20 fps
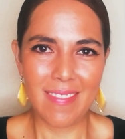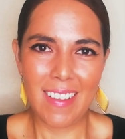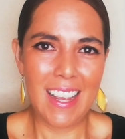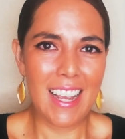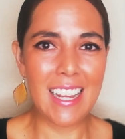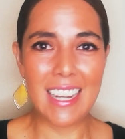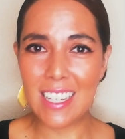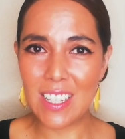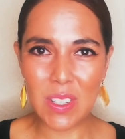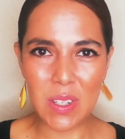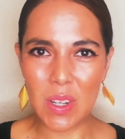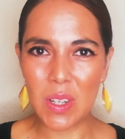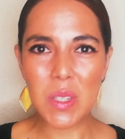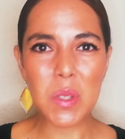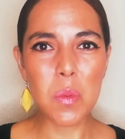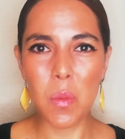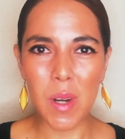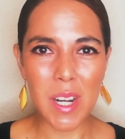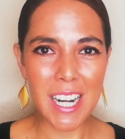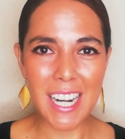it is just
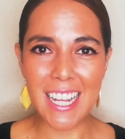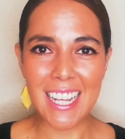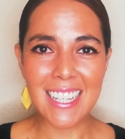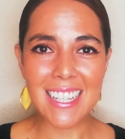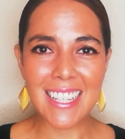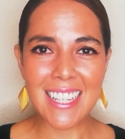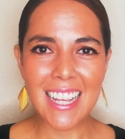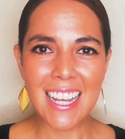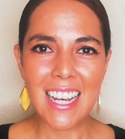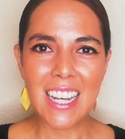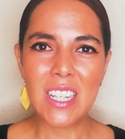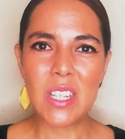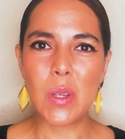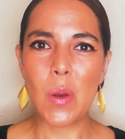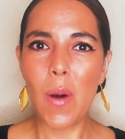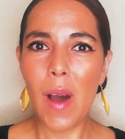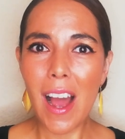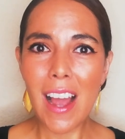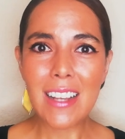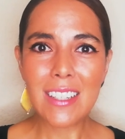what it is.
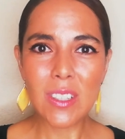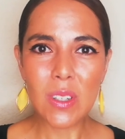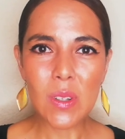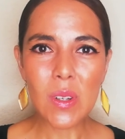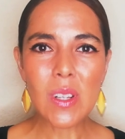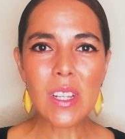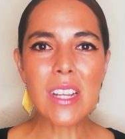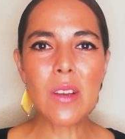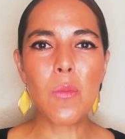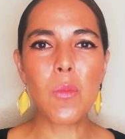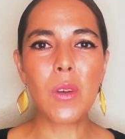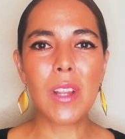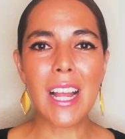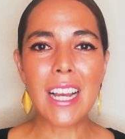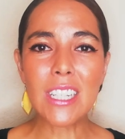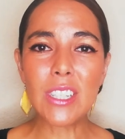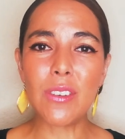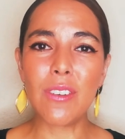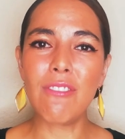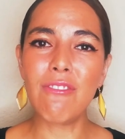So I certainly would
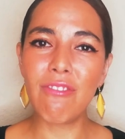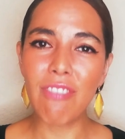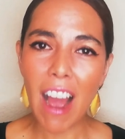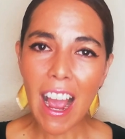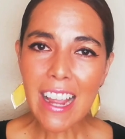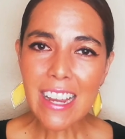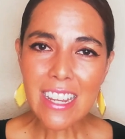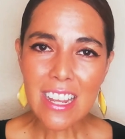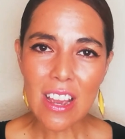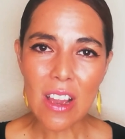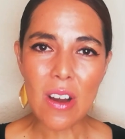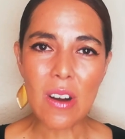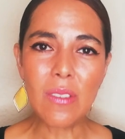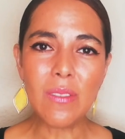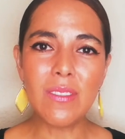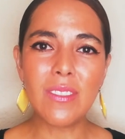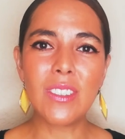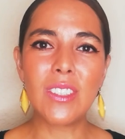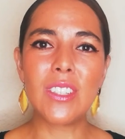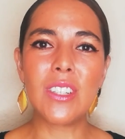like to invite you
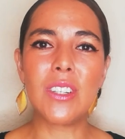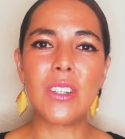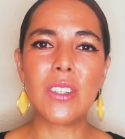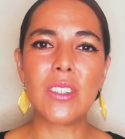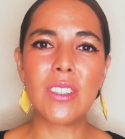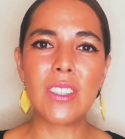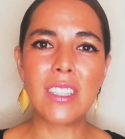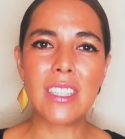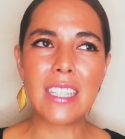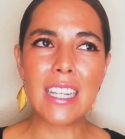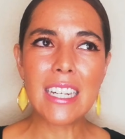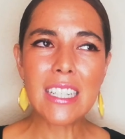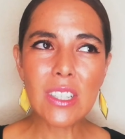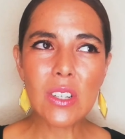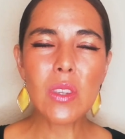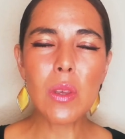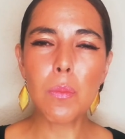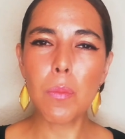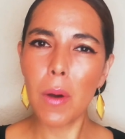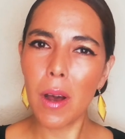to stick to
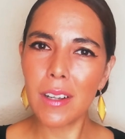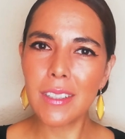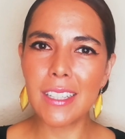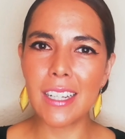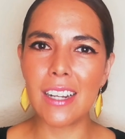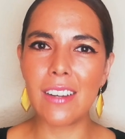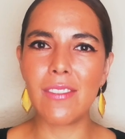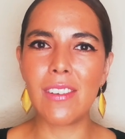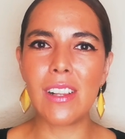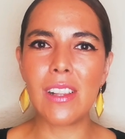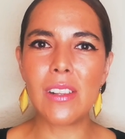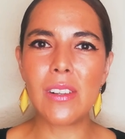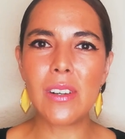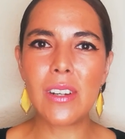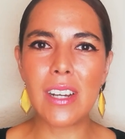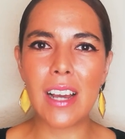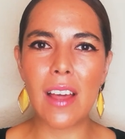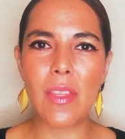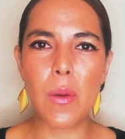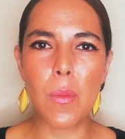the positive and
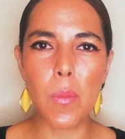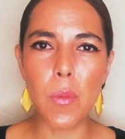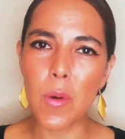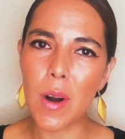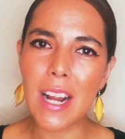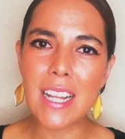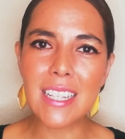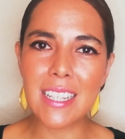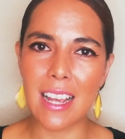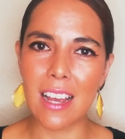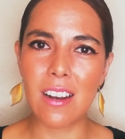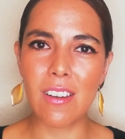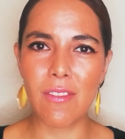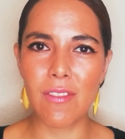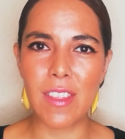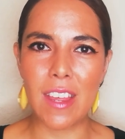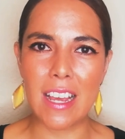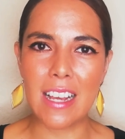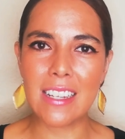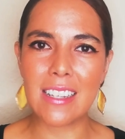look at the bright side of
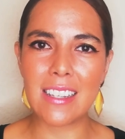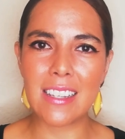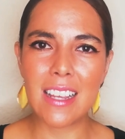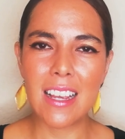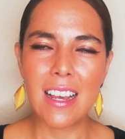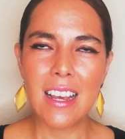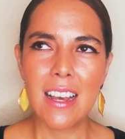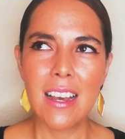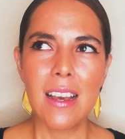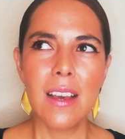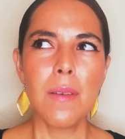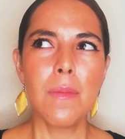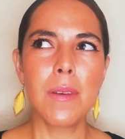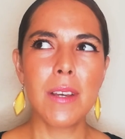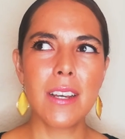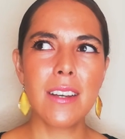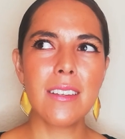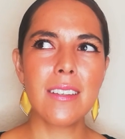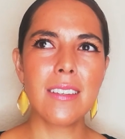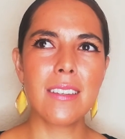things.
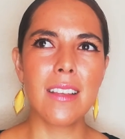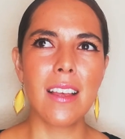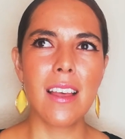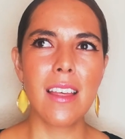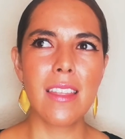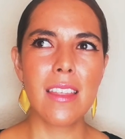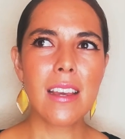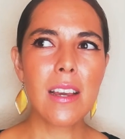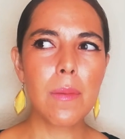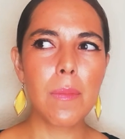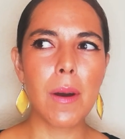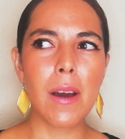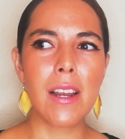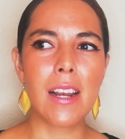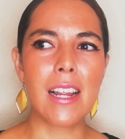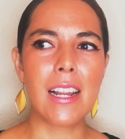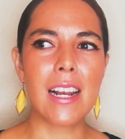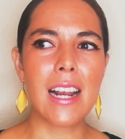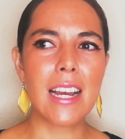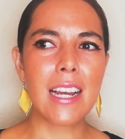Because think about
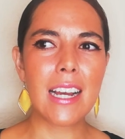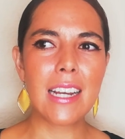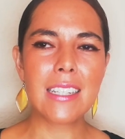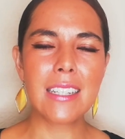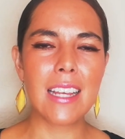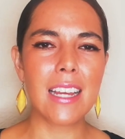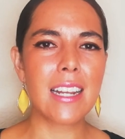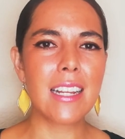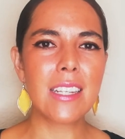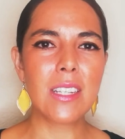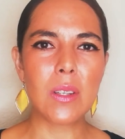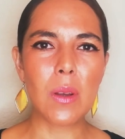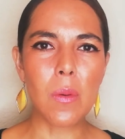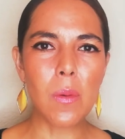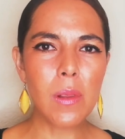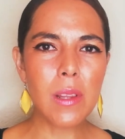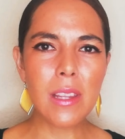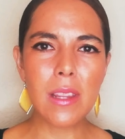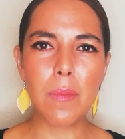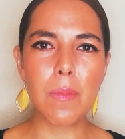it, like I said, it's
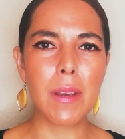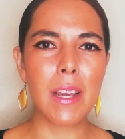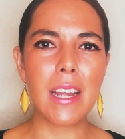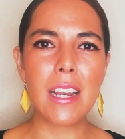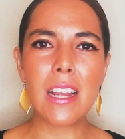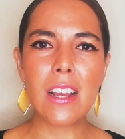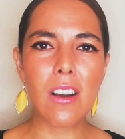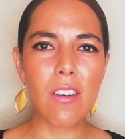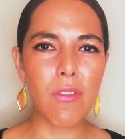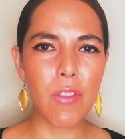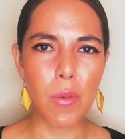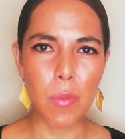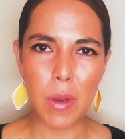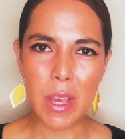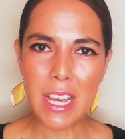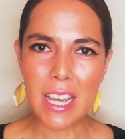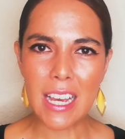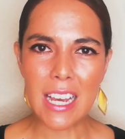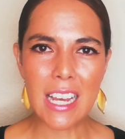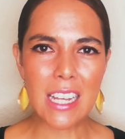only the beginning of the
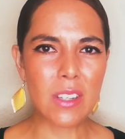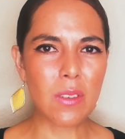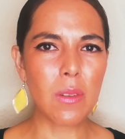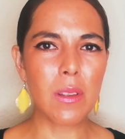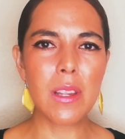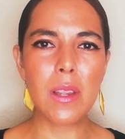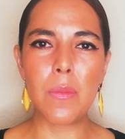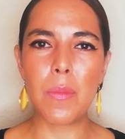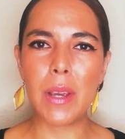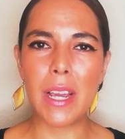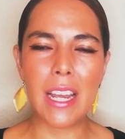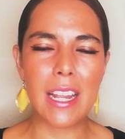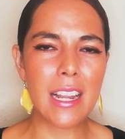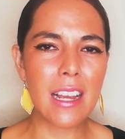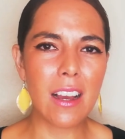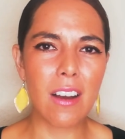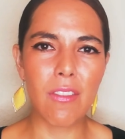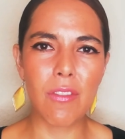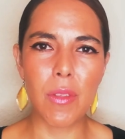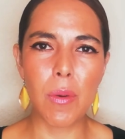week. It's only the
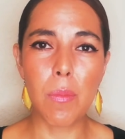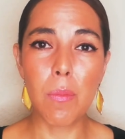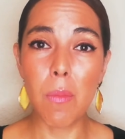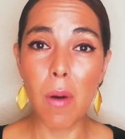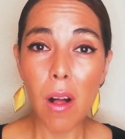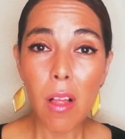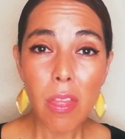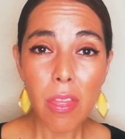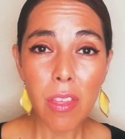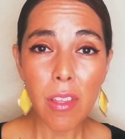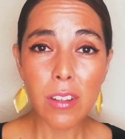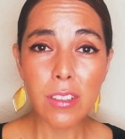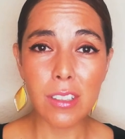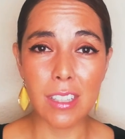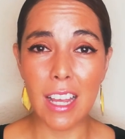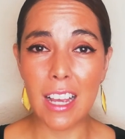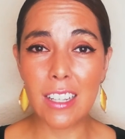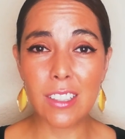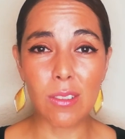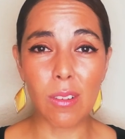beginning of the month.
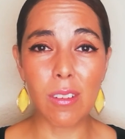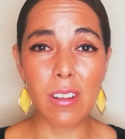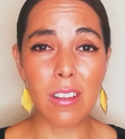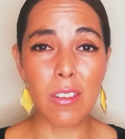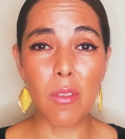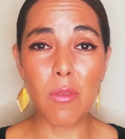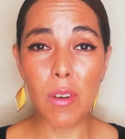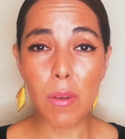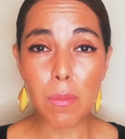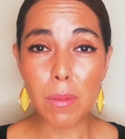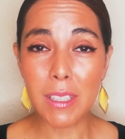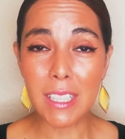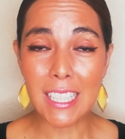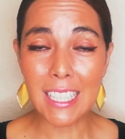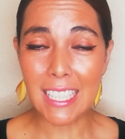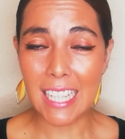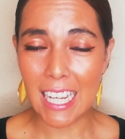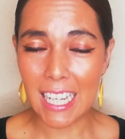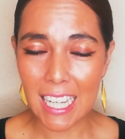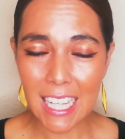Today is only November the
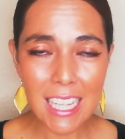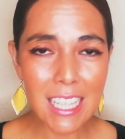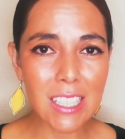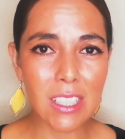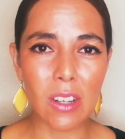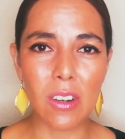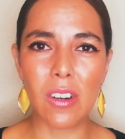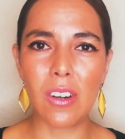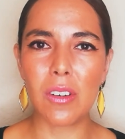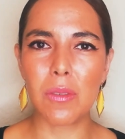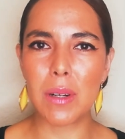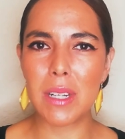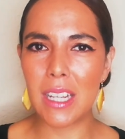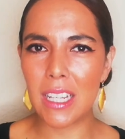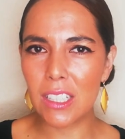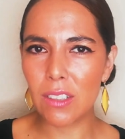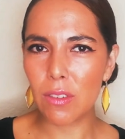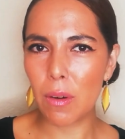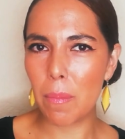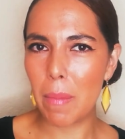2nd. So
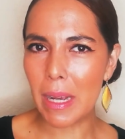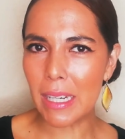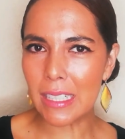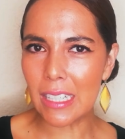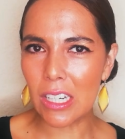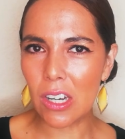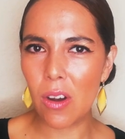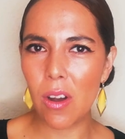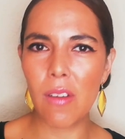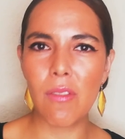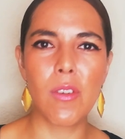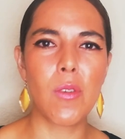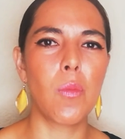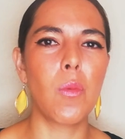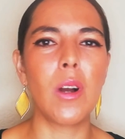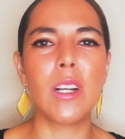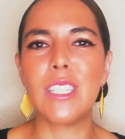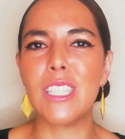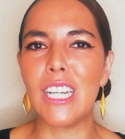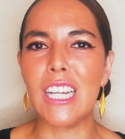greetings from Mexico if you're
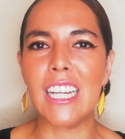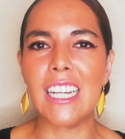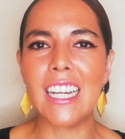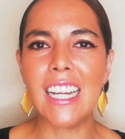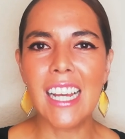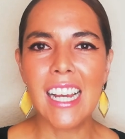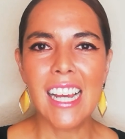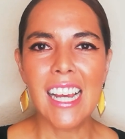watching